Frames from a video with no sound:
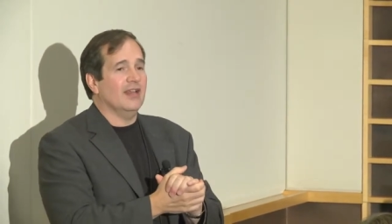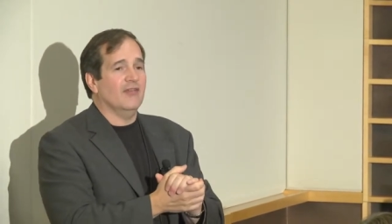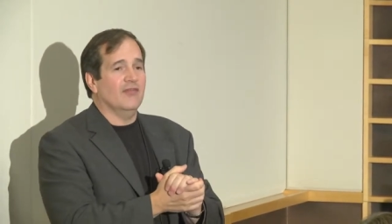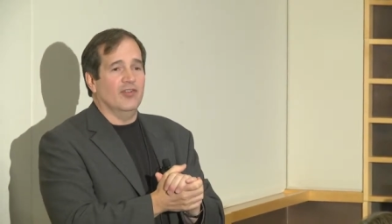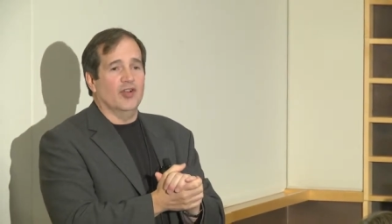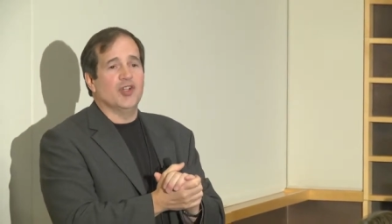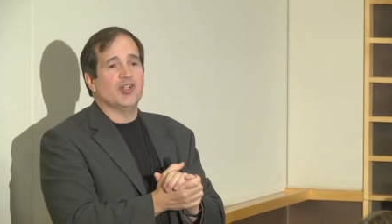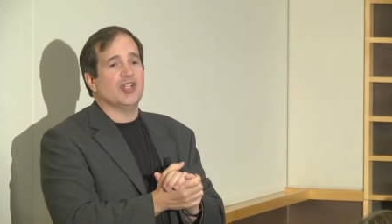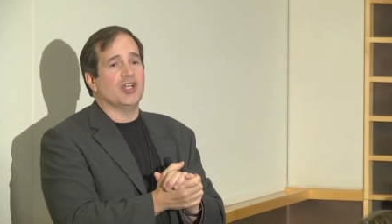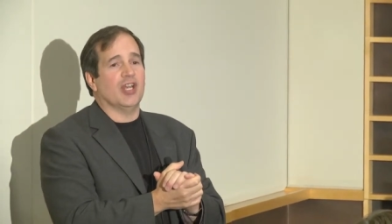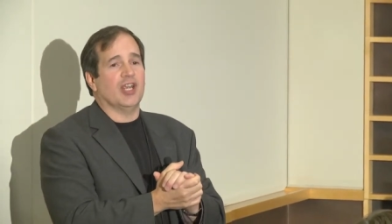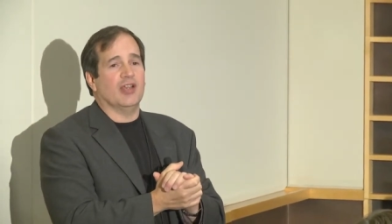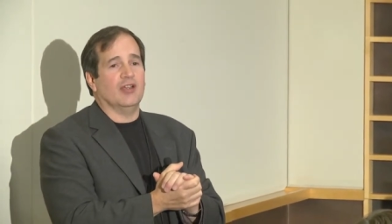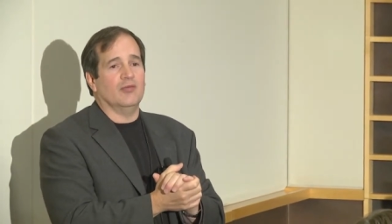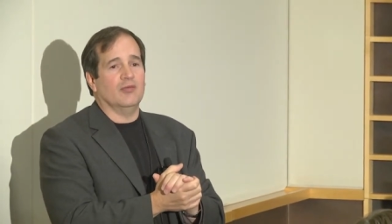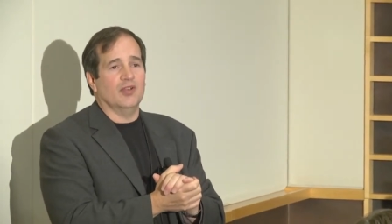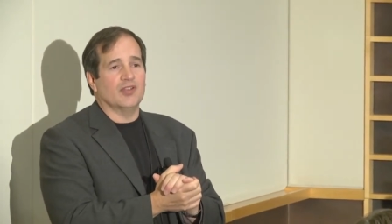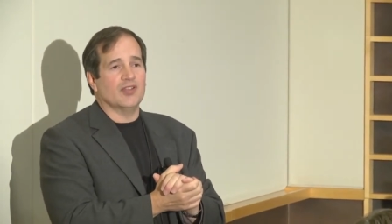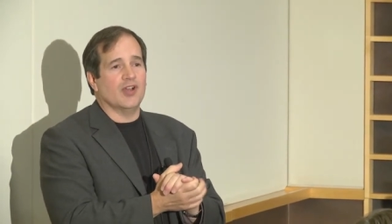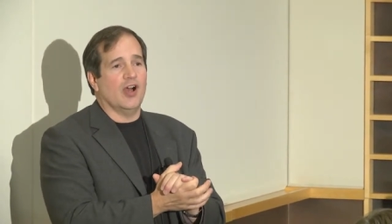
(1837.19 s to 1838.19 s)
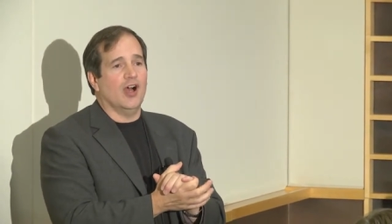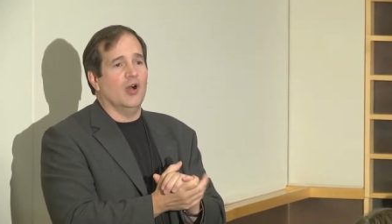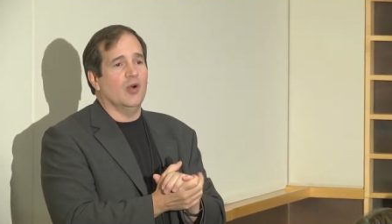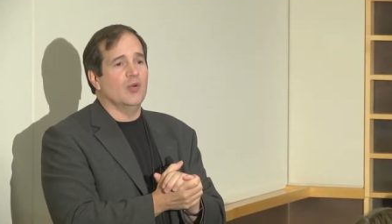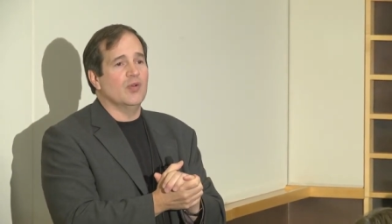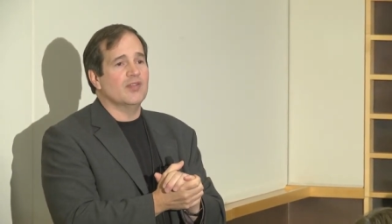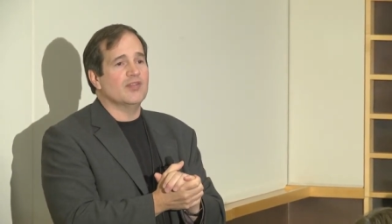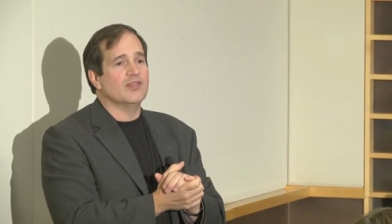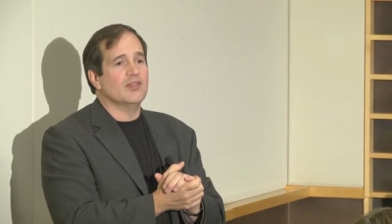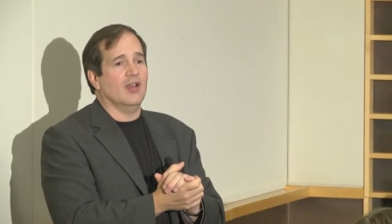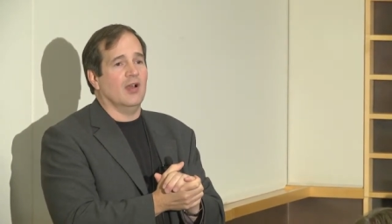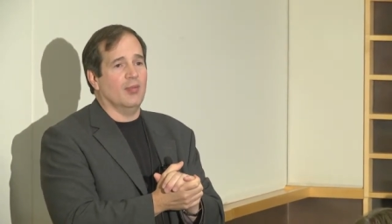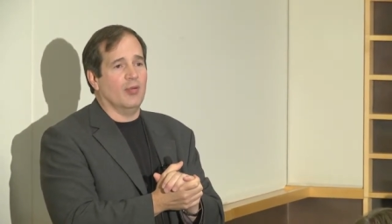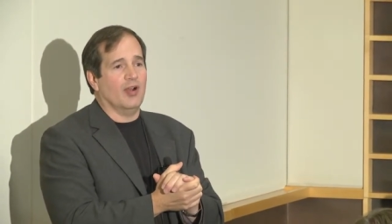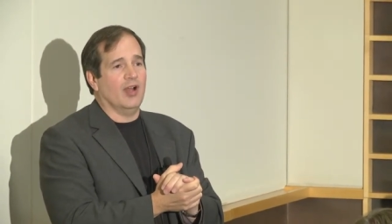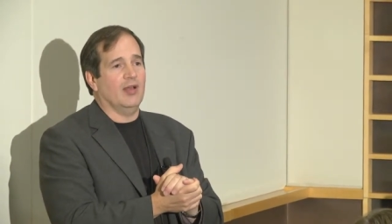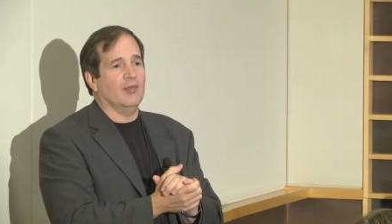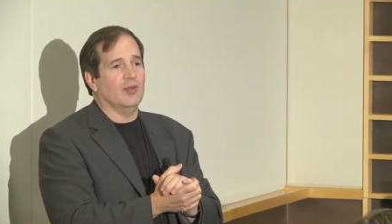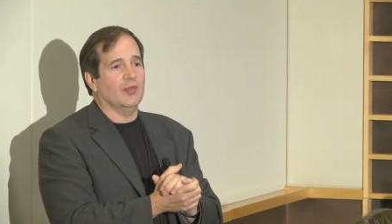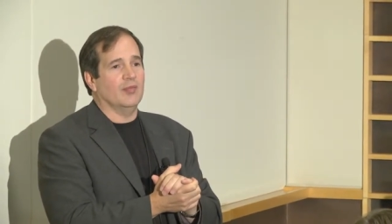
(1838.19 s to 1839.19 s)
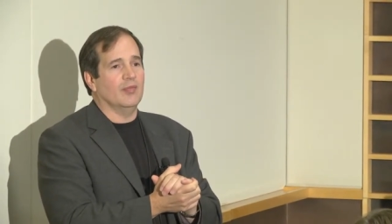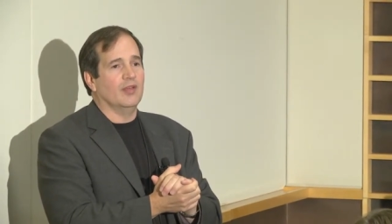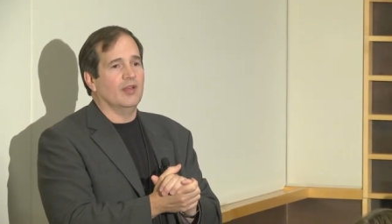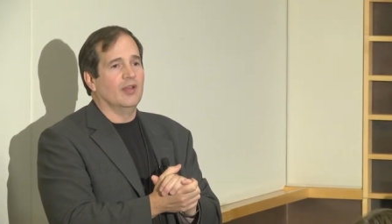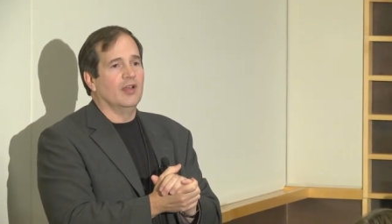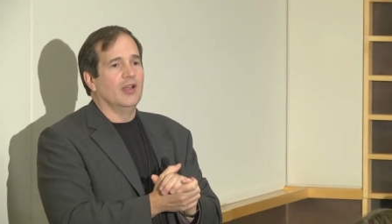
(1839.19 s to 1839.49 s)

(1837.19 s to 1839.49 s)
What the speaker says: versioning was always a problem,